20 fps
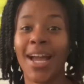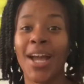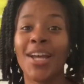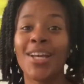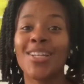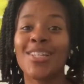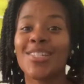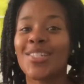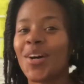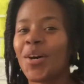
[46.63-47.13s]

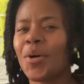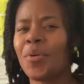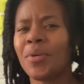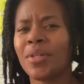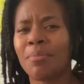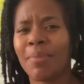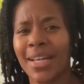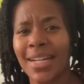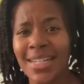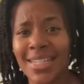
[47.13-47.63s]
So with
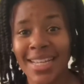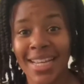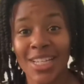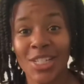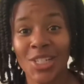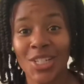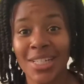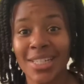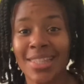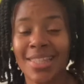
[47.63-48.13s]

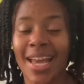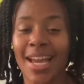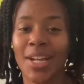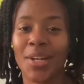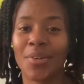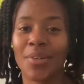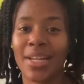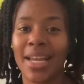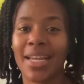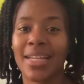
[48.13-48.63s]
meditation, that
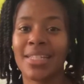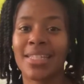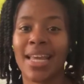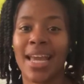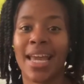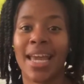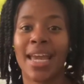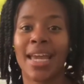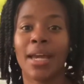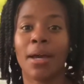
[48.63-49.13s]
creates
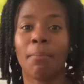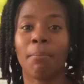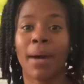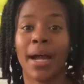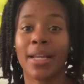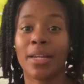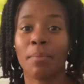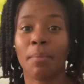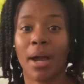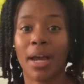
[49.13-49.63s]
a
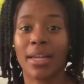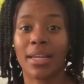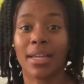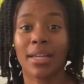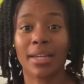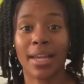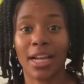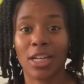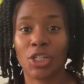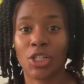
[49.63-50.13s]
mind and body
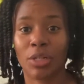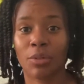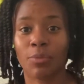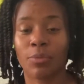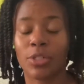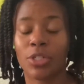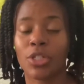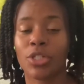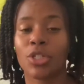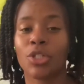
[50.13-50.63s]
connection,
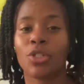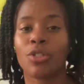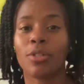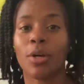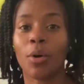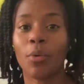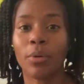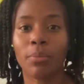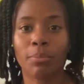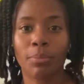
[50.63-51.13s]
which is
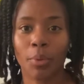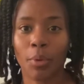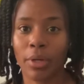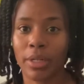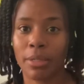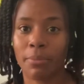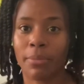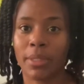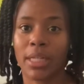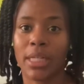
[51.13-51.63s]
so
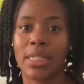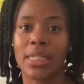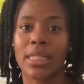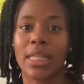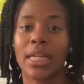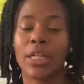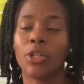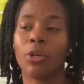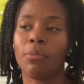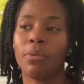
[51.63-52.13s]
important because
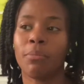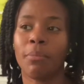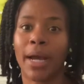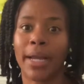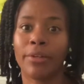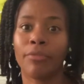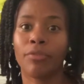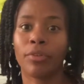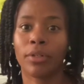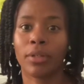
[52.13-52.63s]
then you'll be
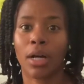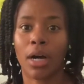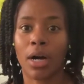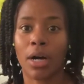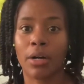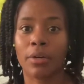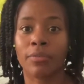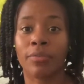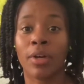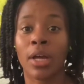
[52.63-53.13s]
mindful
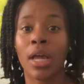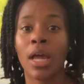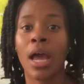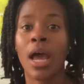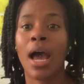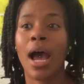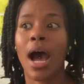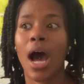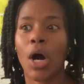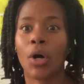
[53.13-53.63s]
of
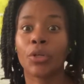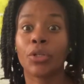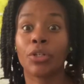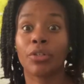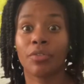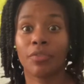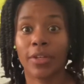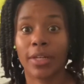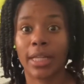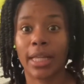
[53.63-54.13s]
how you're
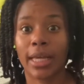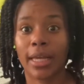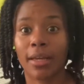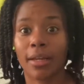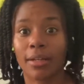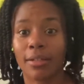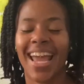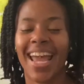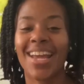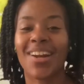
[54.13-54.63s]
feeling.
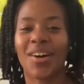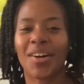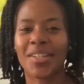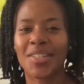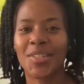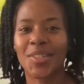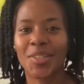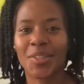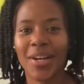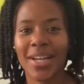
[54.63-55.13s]
It
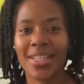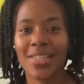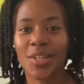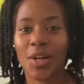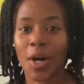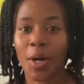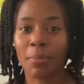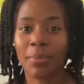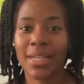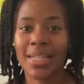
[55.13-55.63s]
also creates
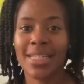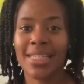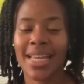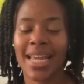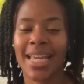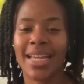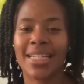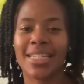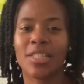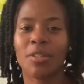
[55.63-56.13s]
calmness,
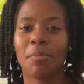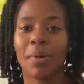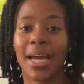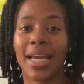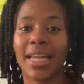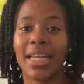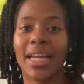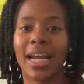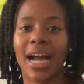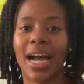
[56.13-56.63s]
and
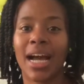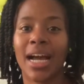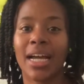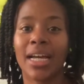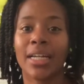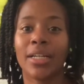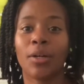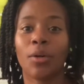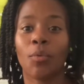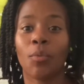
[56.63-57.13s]
depending
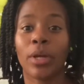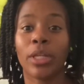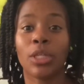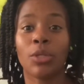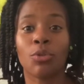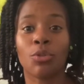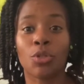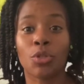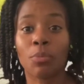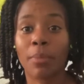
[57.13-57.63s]
on when you
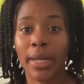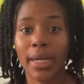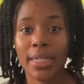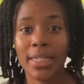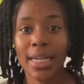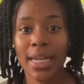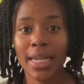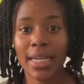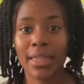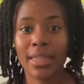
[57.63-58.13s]
do
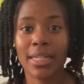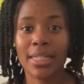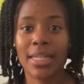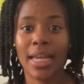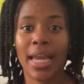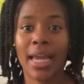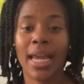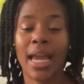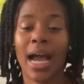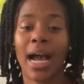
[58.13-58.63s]
meditate in the
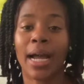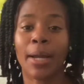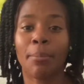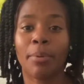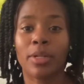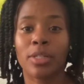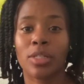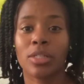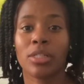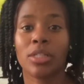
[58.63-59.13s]
day, I
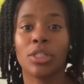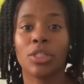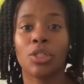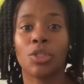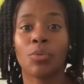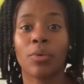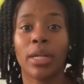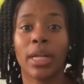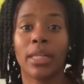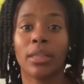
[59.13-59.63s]
personally do
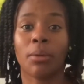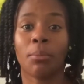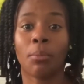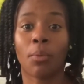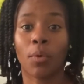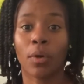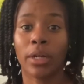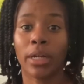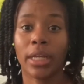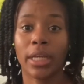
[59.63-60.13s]
it in the
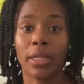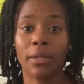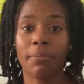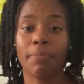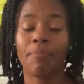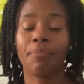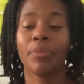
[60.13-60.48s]
morning.